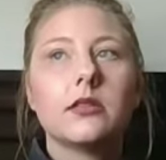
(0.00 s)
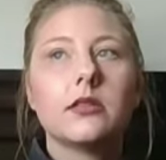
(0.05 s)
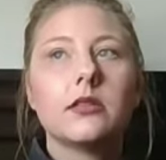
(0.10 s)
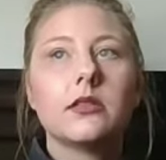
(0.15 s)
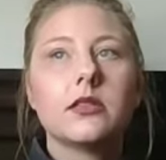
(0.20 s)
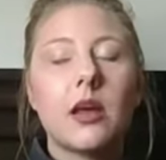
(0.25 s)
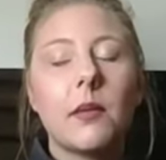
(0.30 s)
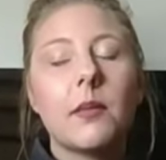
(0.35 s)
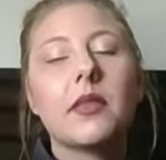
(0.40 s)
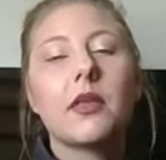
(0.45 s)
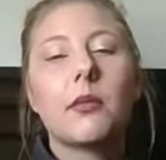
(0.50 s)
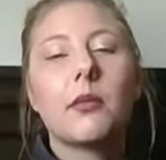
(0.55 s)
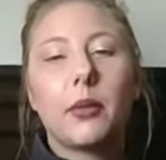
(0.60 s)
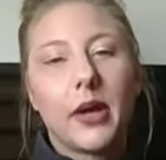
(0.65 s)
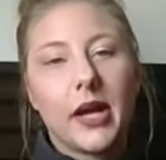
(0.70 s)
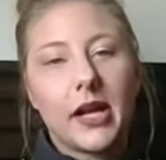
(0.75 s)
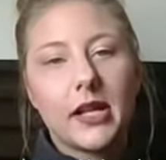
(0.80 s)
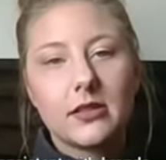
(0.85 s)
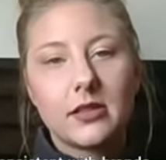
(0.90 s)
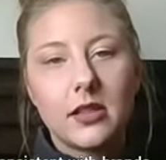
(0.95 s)
some of the
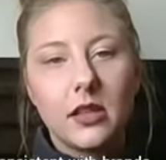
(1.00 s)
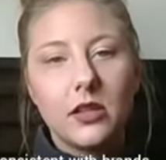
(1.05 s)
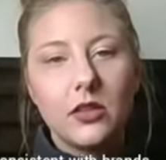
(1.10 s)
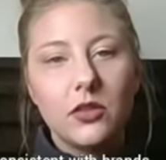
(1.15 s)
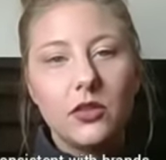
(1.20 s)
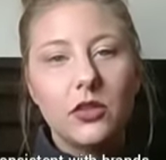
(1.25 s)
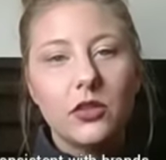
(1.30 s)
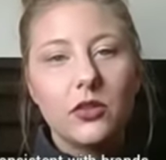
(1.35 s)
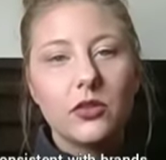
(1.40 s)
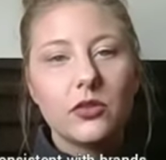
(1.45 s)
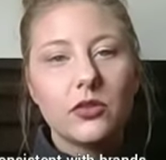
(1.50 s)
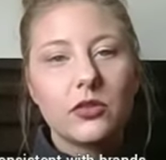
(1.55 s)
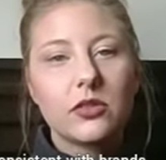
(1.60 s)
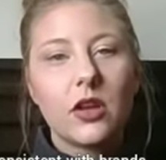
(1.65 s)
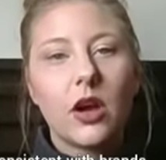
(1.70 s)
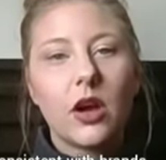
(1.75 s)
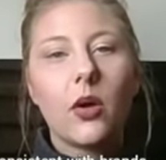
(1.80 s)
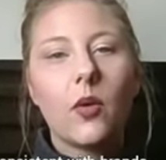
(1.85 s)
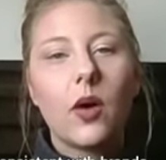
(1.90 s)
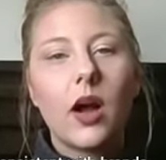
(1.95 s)
brands that you use.
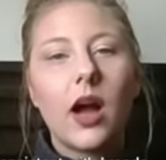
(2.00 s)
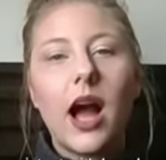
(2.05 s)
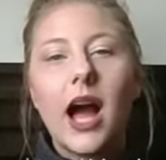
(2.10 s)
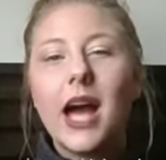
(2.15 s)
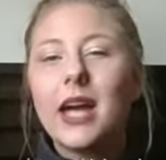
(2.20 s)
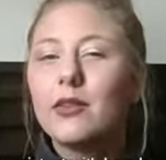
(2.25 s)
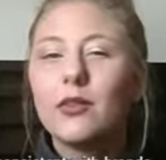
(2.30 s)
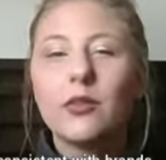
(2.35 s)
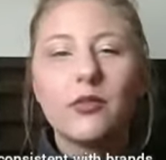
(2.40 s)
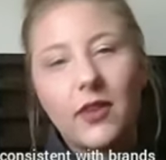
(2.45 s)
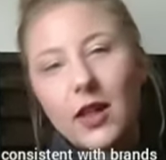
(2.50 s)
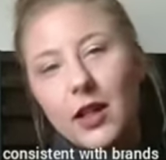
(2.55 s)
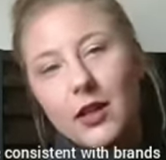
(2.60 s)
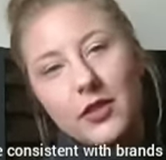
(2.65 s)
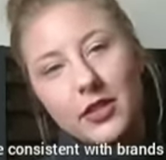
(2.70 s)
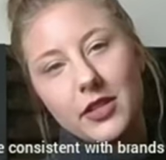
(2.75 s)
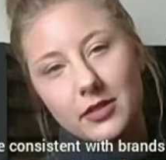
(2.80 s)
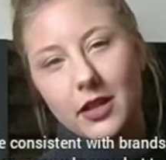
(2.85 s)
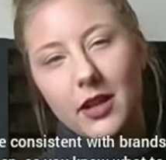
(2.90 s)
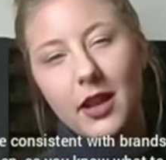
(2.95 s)
So I don't follow
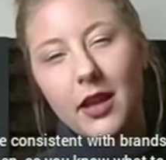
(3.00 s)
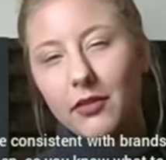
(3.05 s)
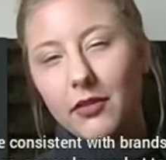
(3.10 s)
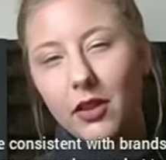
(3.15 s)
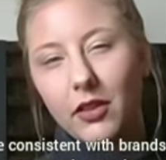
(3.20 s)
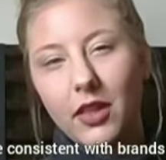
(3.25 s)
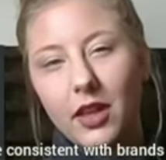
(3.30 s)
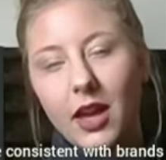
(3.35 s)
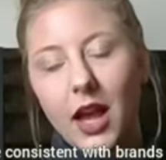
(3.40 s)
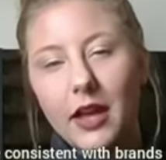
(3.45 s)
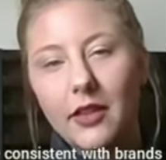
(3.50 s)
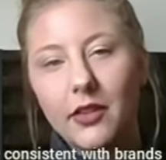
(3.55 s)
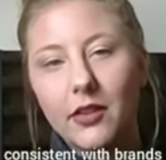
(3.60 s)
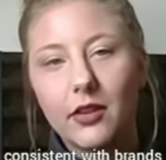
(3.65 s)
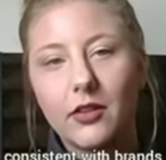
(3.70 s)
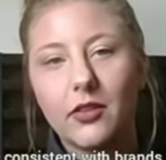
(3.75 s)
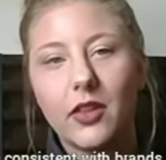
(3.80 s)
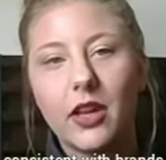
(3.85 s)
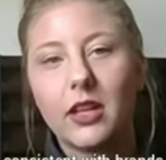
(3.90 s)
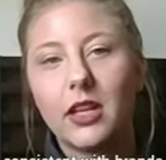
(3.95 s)
this on everything
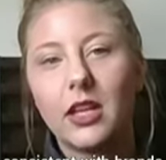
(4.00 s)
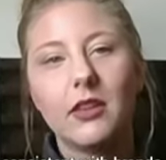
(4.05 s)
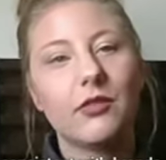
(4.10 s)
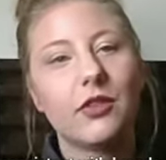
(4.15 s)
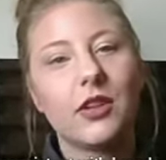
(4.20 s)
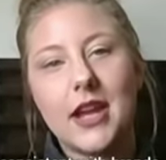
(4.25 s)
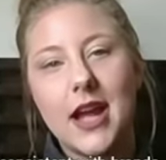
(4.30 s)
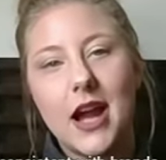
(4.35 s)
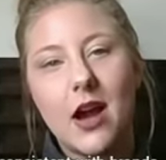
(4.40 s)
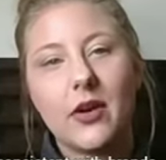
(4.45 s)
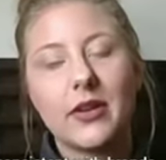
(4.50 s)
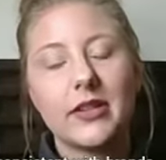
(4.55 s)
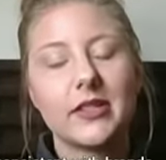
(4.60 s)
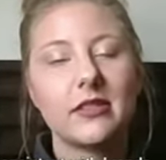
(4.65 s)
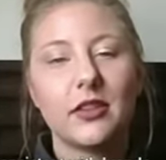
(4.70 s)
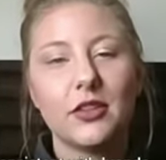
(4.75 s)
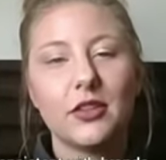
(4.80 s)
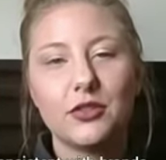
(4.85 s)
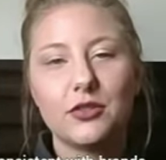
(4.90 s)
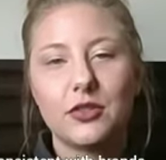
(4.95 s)
either. Like even now, I
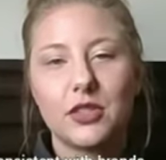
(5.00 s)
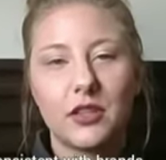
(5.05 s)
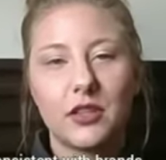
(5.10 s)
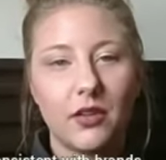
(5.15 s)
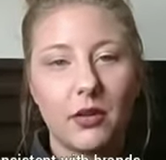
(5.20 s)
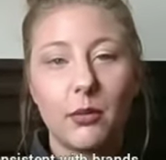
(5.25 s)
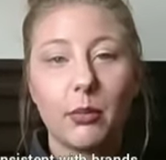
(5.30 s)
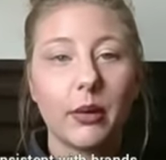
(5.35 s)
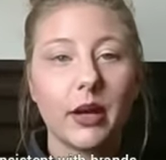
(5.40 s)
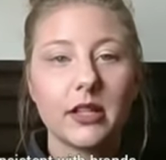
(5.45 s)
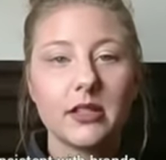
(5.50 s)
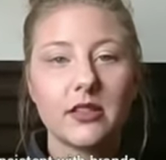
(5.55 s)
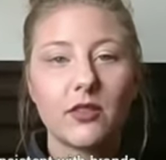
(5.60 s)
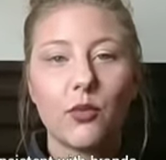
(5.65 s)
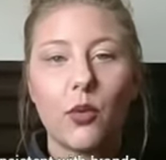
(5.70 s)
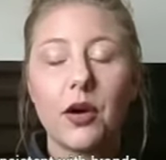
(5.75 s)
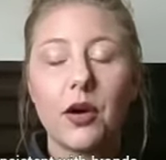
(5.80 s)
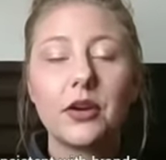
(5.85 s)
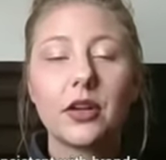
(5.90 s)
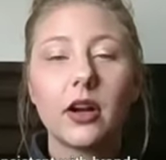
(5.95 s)
still use different brands of
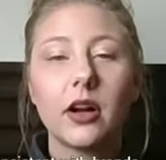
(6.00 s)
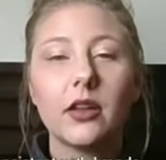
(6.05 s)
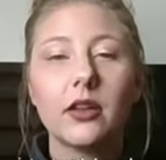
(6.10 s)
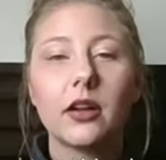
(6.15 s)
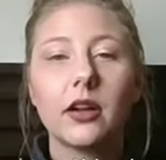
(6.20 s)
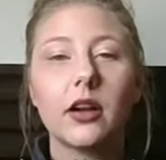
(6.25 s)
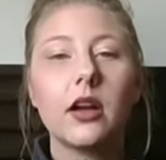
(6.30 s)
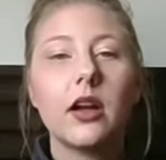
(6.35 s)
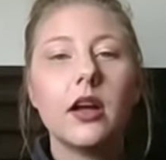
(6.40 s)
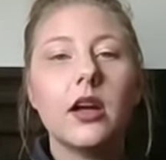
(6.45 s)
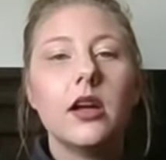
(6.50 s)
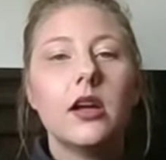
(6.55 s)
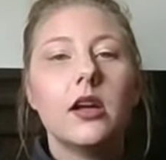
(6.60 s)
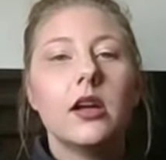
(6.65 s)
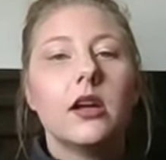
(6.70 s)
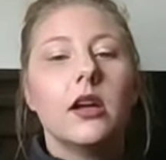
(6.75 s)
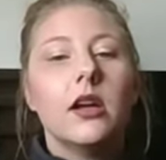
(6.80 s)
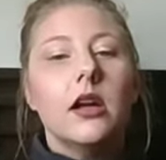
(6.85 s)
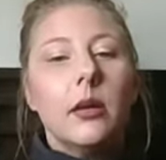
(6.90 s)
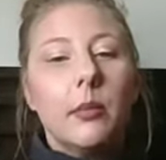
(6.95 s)
watercolor
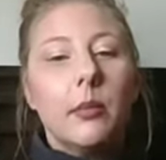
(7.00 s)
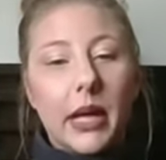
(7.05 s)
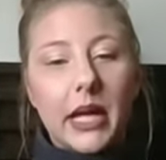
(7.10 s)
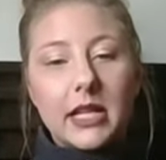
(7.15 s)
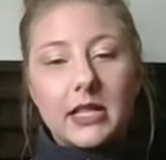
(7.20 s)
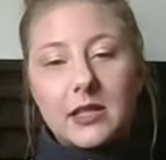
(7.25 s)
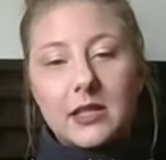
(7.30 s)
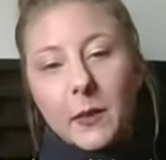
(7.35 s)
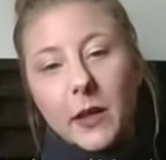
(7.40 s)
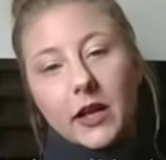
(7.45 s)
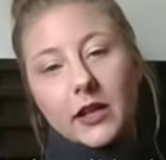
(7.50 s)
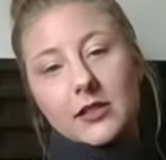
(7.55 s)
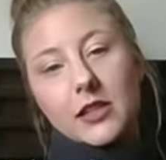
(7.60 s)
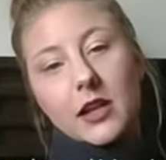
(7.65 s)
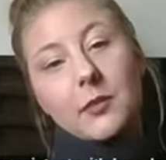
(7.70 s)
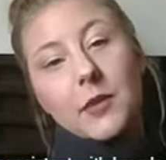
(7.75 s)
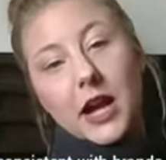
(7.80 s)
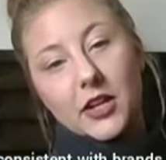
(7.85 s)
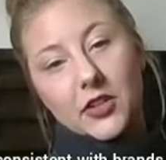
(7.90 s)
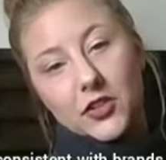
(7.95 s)
paints because
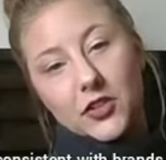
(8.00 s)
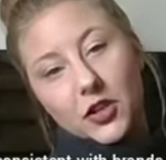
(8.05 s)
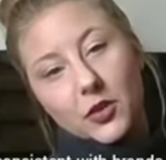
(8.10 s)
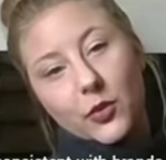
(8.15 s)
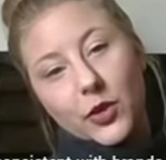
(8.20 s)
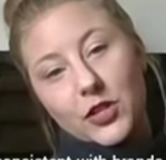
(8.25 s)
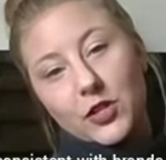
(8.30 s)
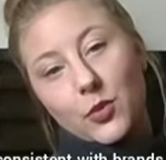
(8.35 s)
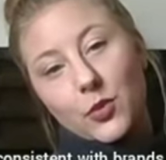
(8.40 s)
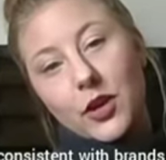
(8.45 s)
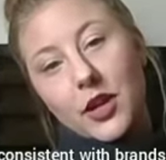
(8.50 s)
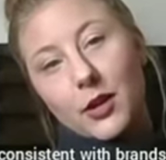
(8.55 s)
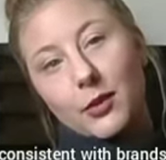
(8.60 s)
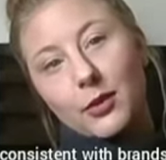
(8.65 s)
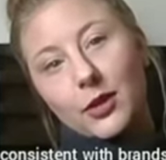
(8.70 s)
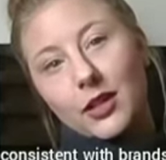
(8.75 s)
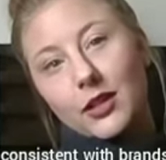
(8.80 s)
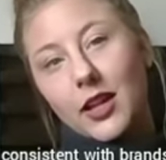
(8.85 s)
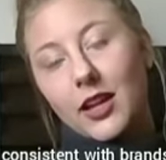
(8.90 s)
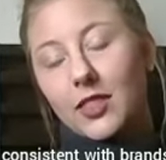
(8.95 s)
I'm not sure which one I
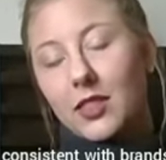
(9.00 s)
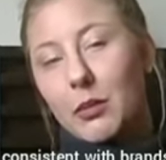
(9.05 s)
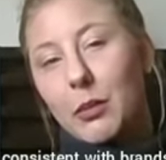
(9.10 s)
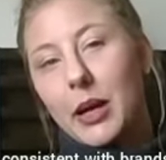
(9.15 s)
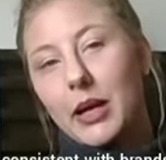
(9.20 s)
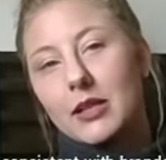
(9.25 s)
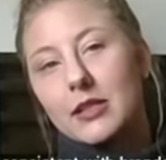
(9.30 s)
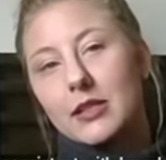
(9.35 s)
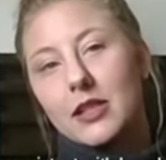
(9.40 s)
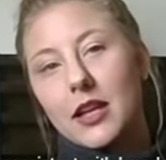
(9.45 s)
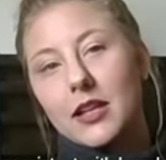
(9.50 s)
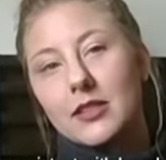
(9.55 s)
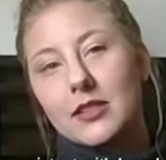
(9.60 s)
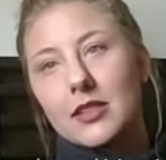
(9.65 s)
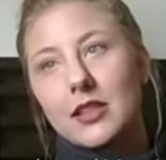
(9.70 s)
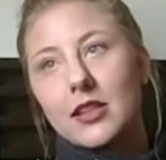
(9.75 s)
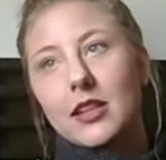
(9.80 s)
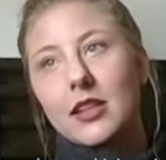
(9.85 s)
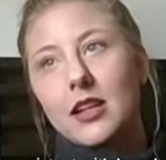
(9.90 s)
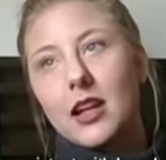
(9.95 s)
really like the best,
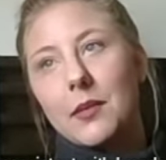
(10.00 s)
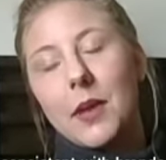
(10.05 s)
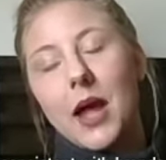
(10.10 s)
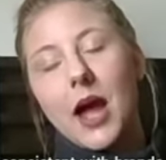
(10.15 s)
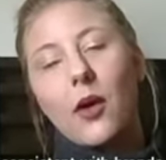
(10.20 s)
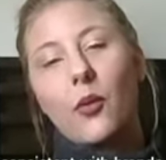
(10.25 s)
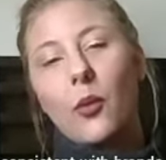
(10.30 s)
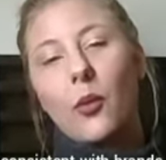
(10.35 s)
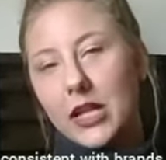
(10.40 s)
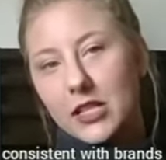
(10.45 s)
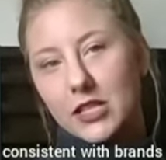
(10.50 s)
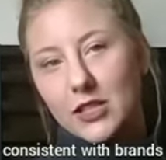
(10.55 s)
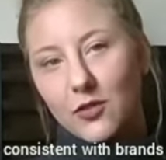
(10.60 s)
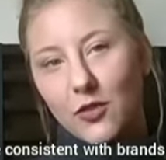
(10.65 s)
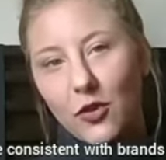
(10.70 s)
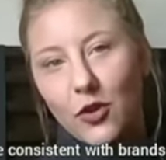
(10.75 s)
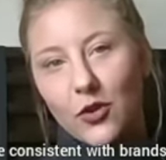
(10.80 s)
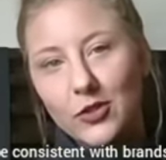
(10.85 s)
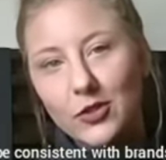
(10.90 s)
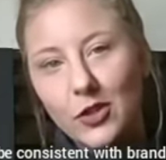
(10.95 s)
honestly, and I'm not
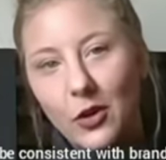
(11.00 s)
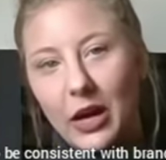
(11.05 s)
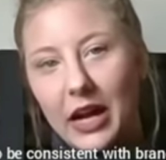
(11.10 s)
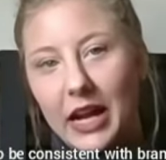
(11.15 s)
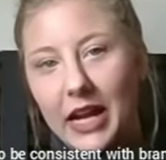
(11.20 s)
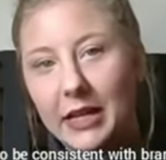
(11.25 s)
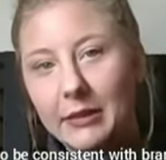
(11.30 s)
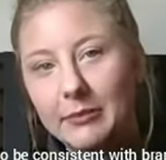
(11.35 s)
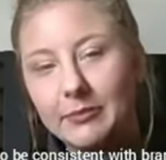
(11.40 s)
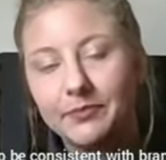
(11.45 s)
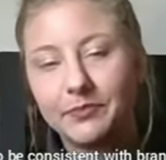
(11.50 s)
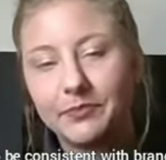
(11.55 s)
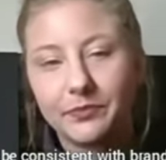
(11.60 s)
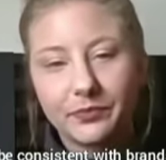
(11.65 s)
wasteful. So I